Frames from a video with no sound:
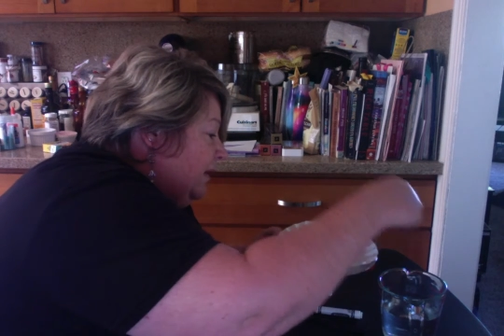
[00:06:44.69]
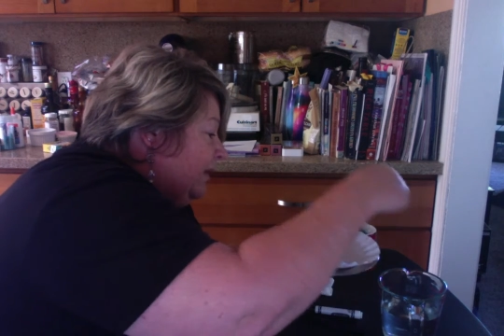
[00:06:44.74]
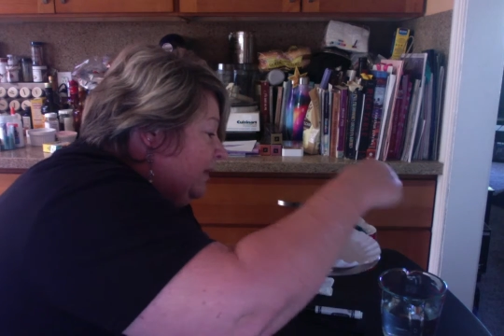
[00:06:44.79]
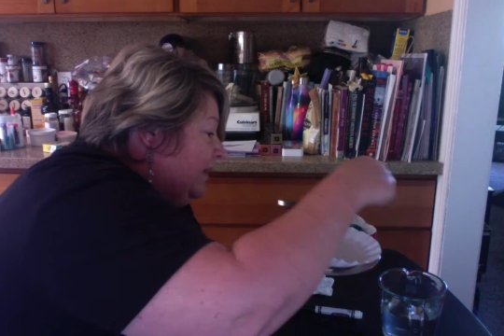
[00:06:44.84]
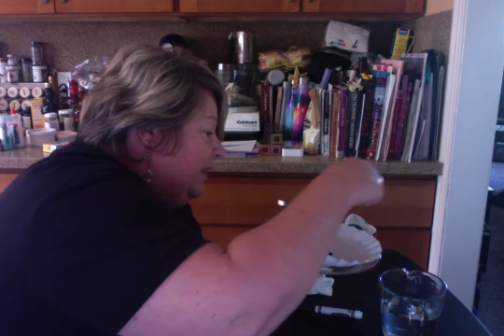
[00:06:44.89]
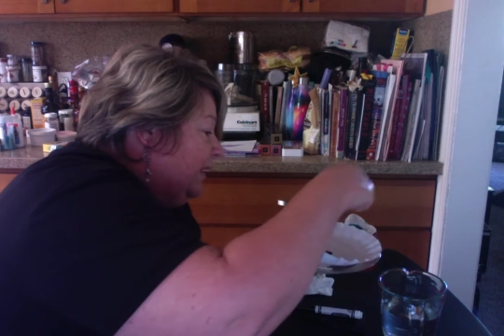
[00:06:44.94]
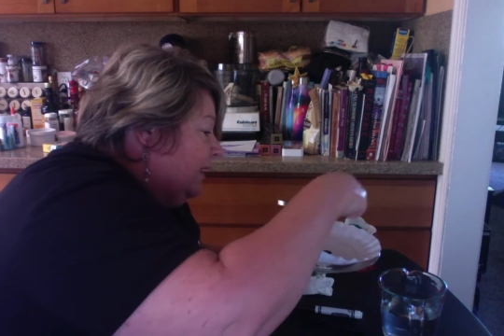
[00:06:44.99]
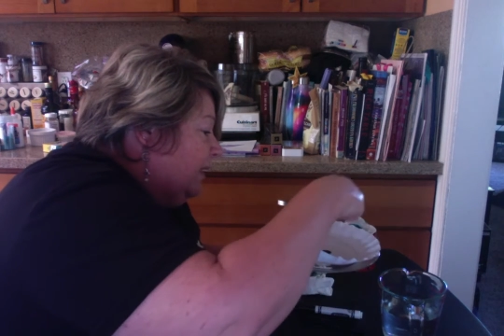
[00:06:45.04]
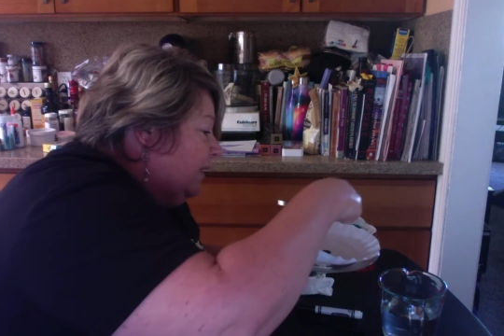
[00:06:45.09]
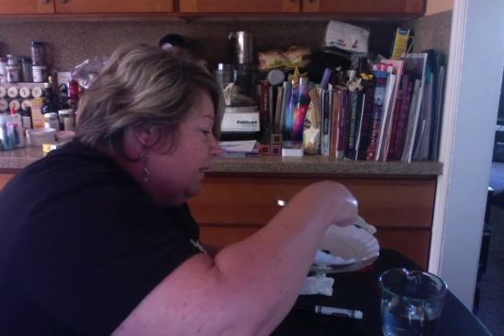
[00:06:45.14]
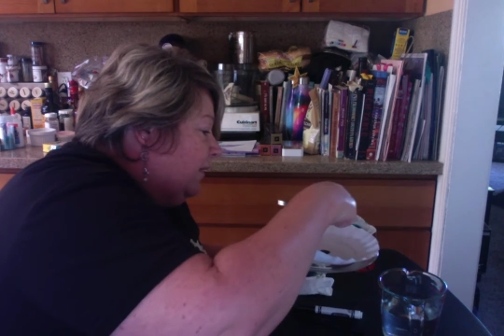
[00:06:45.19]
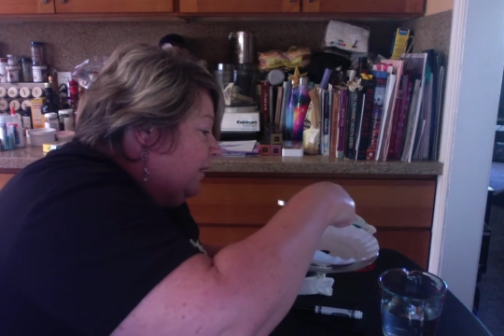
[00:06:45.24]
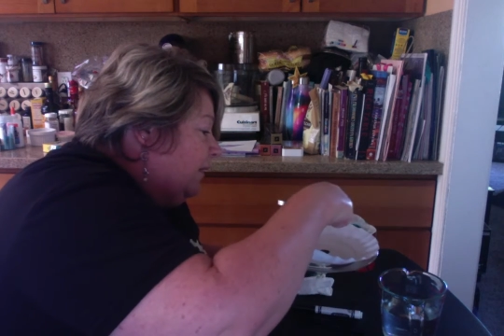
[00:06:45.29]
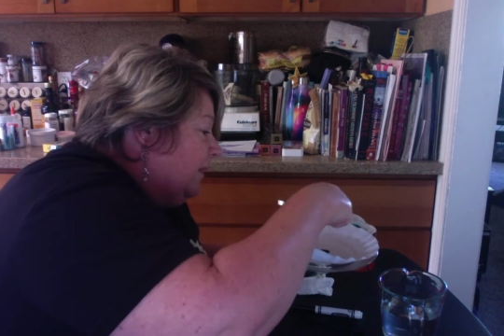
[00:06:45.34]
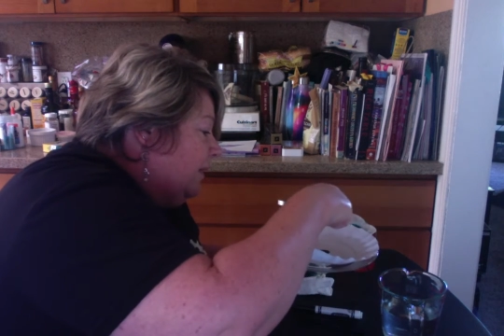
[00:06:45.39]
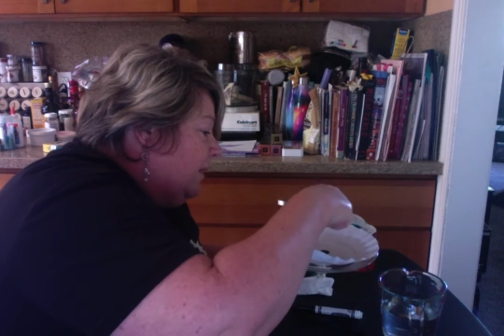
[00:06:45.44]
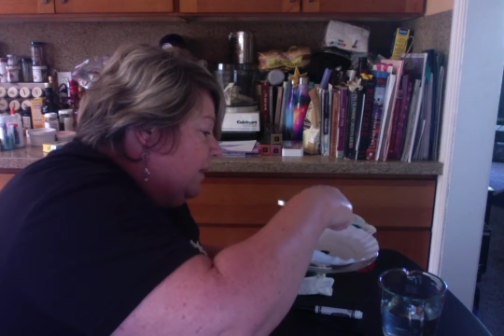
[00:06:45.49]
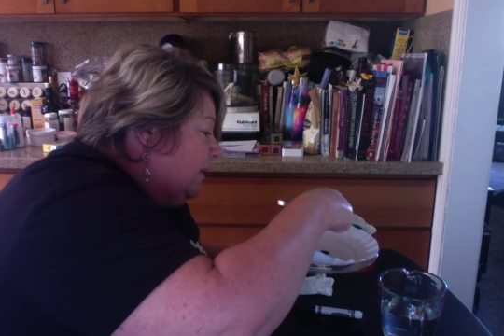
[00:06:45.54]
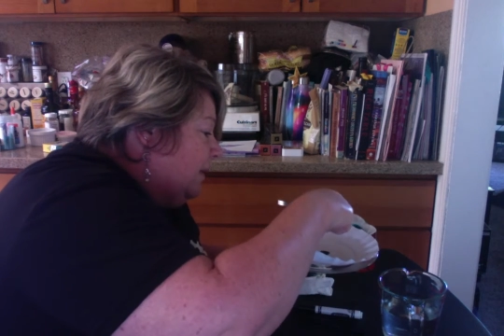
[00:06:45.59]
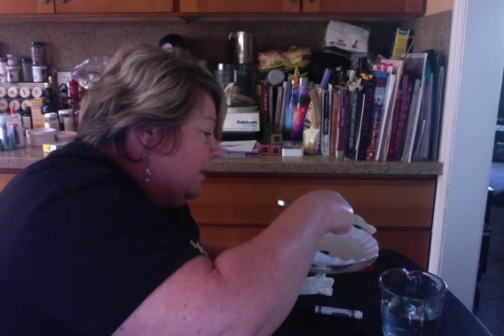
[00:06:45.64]
on there.
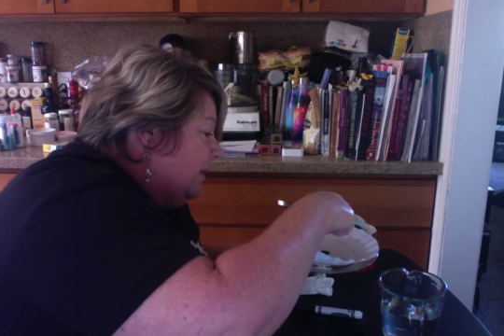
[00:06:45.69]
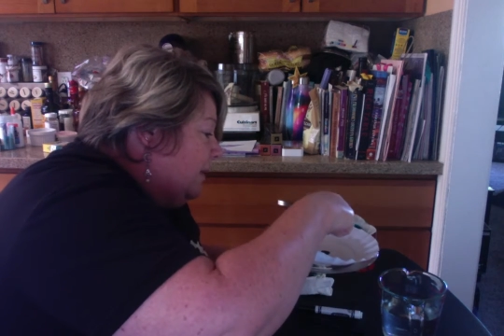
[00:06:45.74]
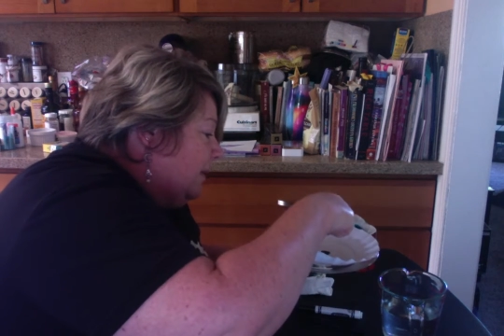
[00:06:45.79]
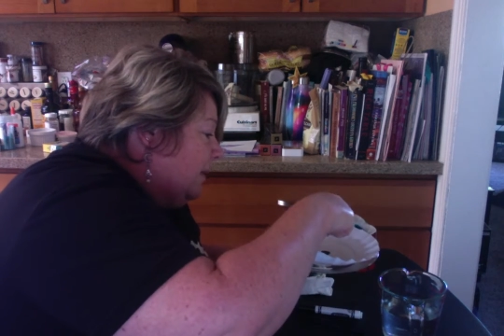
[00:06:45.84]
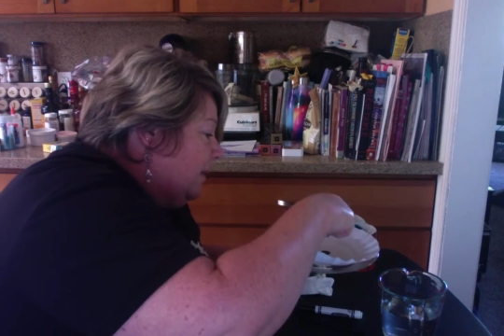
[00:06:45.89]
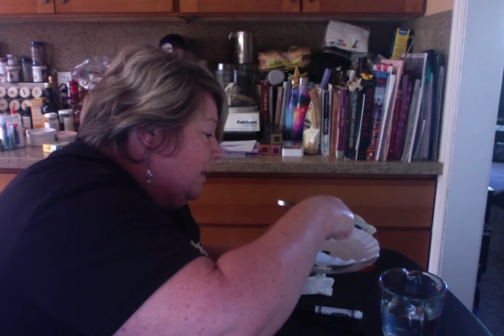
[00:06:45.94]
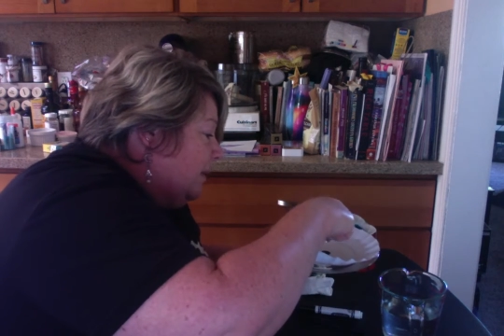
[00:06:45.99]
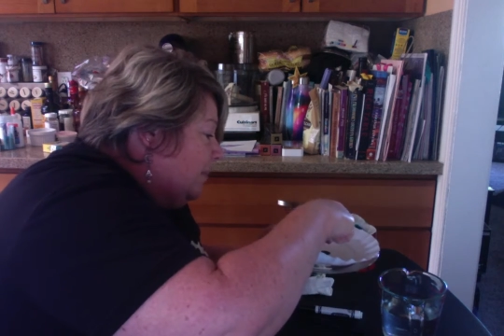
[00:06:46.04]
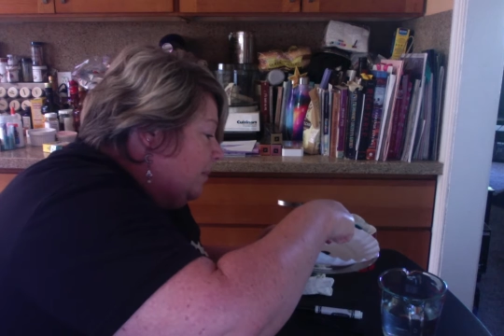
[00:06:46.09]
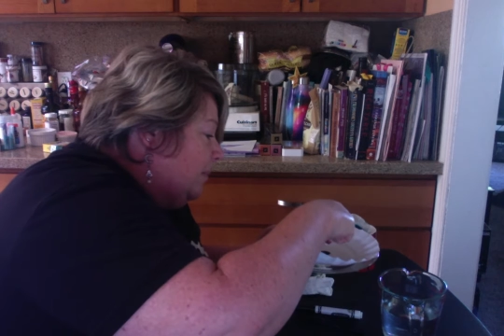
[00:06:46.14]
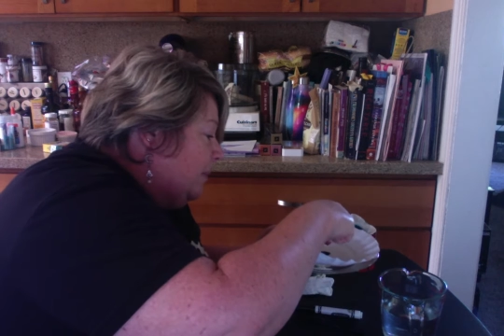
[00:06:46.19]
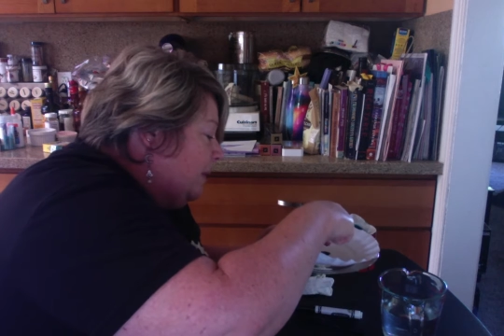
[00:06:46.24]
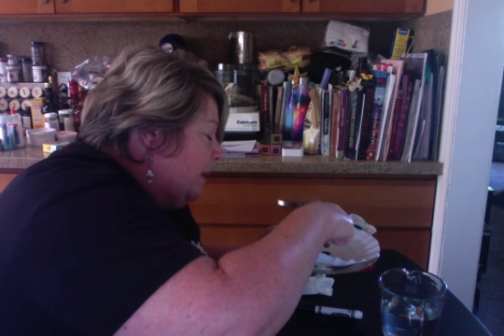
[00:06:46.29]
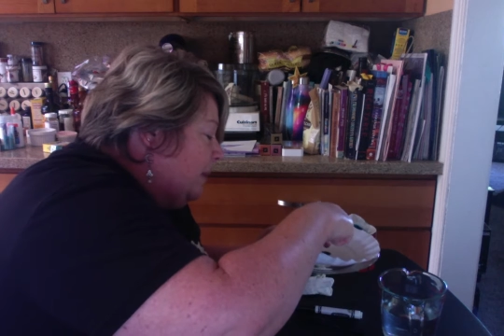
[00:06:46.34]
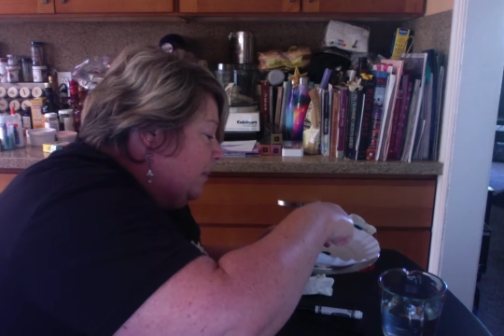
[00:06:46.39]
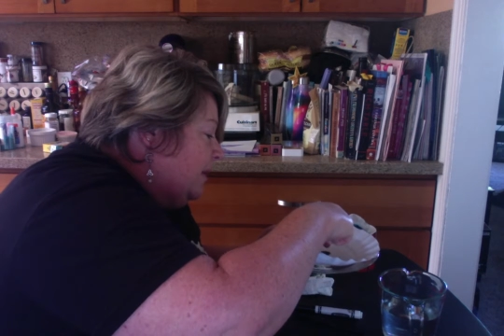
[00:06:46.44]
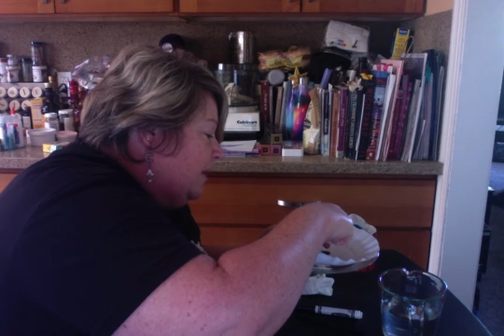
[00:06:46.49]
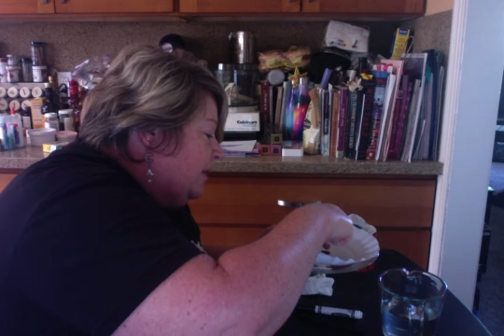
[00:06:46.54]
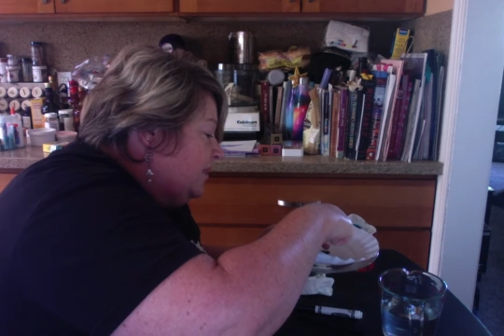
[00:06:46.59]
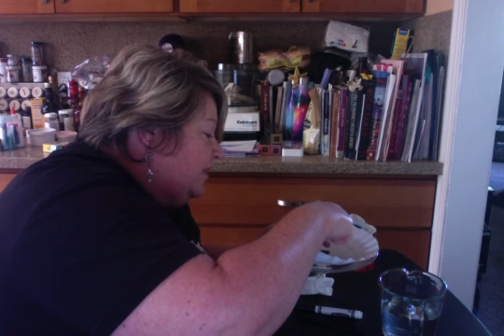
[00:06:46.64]

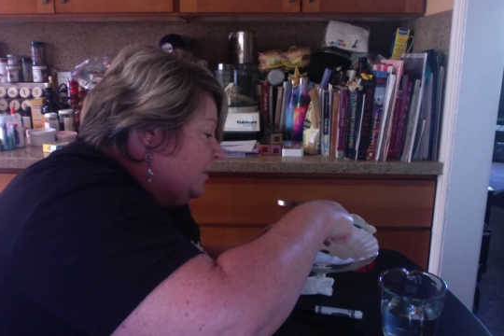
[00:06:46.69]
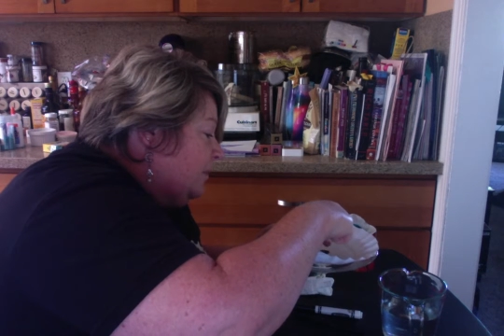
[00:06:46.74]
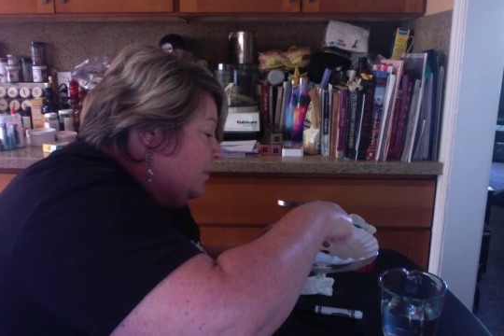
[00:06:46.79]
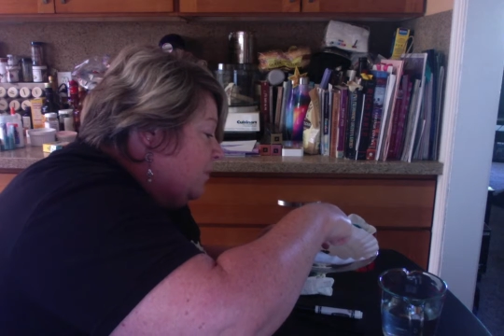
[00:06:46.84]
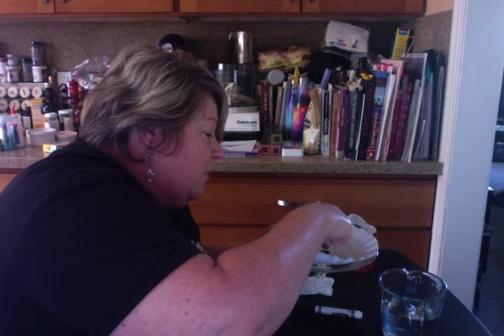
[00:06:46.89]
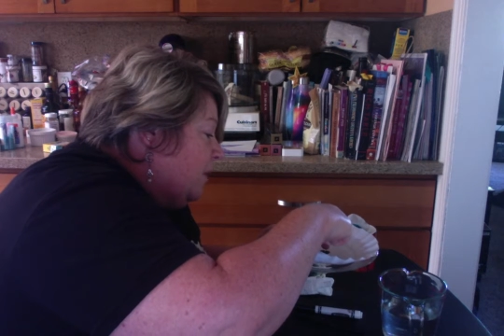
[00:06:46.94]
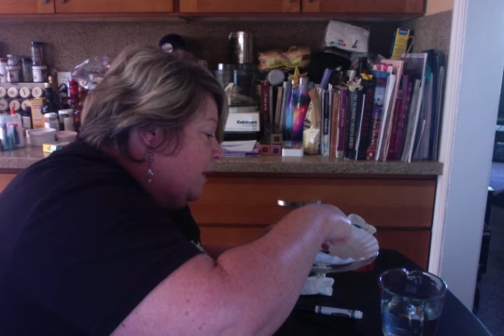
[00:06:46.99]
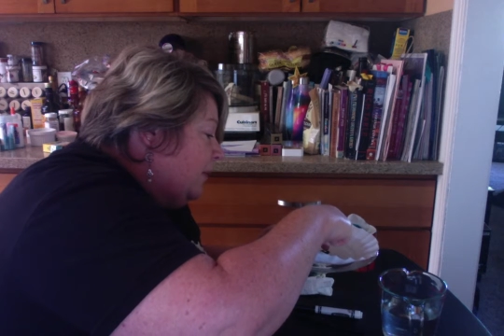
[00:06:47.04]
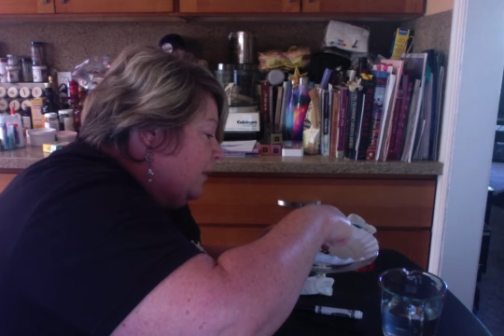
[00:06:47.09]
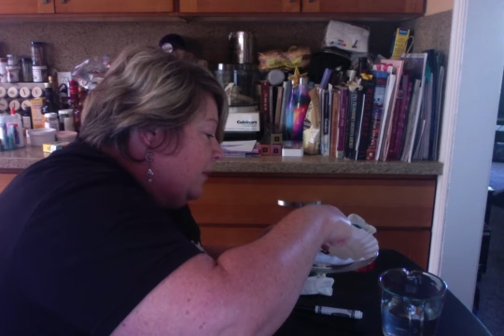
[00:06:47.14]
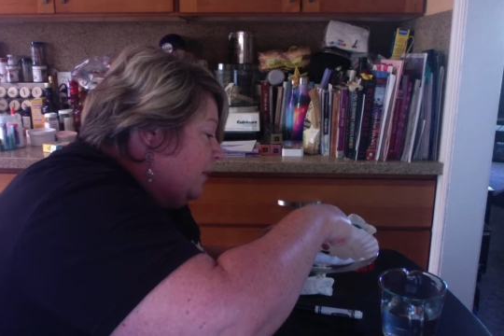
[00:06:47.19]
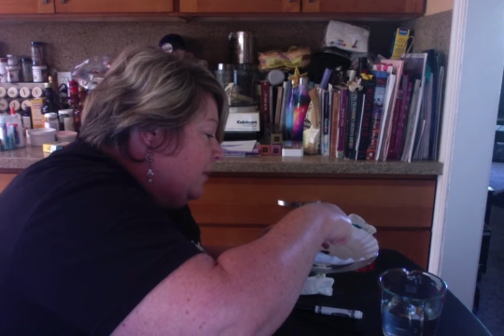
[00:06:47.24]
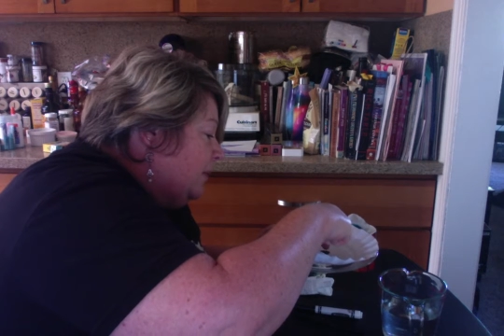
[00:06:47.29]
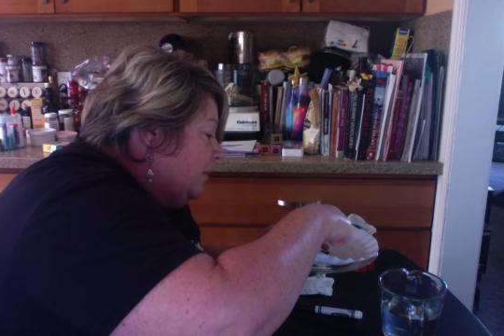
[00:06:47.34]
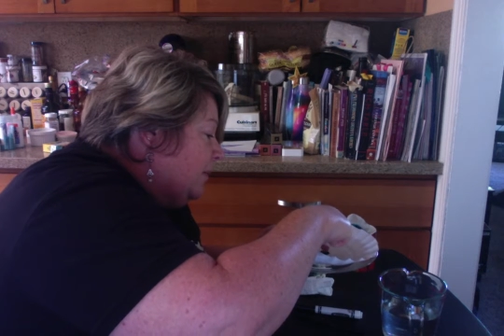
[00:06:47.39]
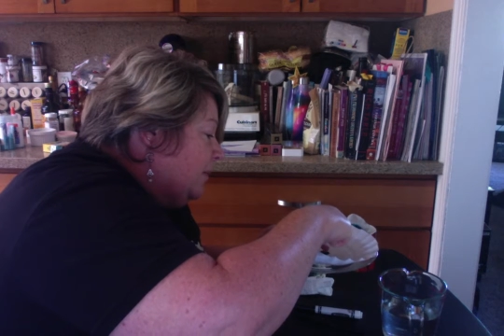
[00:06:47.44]
Some water.